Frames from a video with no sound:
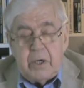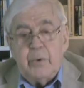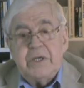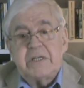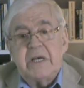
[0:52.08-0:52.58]

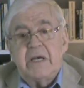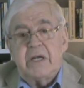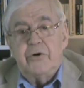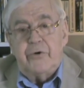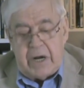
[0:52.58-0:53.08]
We
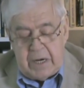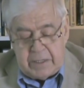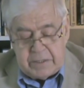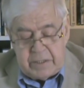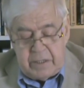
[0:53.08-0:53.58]
think
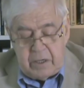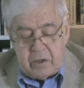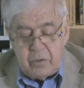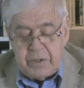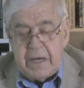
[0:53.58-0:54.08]
drugs
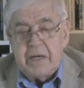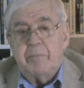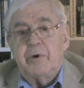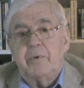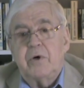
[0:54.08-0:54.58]
containing
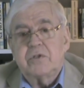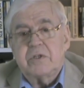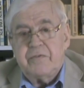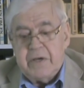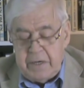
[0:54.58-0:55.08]

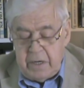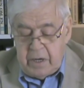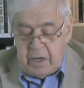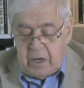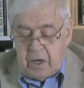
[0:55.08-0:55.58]
Propoxyphene
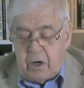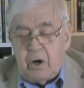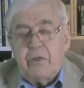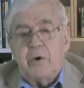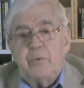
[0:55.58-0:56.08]

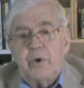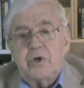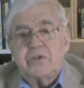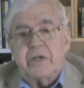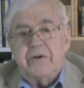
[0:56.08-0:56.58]
are the
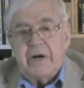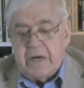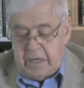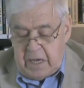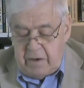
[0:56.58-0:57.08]
worst
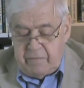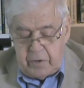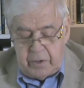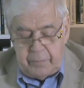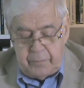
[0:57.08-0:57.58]
drug
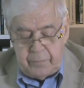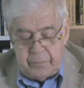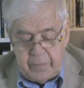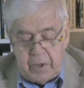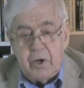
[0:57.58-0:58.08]
ever
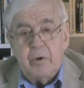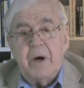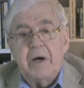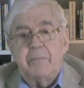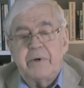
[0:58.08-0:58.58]

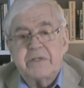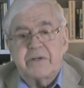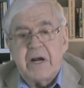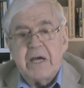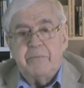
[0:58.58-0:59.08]
among
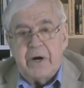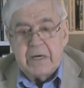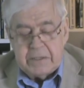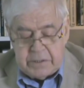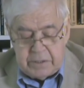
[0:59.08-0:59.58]
prescribed
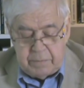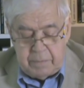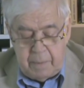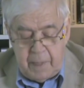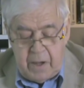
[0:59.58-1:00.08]
drugs.
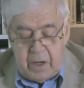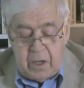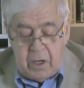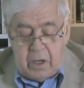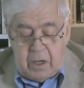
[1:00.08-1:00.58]

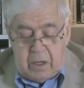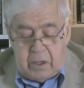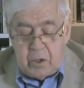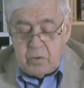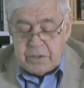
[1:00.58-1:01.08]

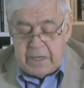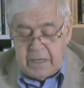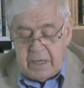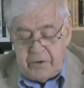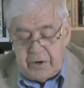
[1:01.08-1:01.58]
No
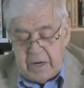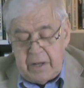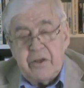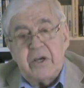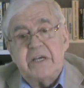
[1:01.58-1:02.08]
single drug
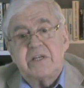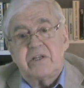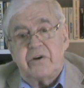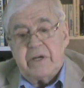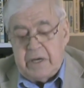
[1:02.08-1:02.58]
in the
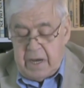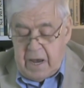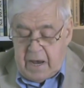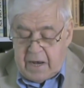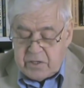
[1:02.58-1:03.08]
history
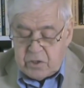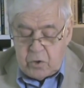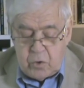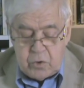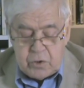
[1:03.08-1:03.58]
has
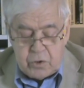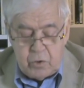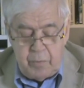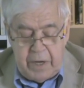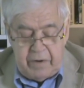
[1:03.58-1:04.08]
caused
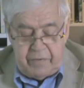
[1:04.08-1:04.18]
so many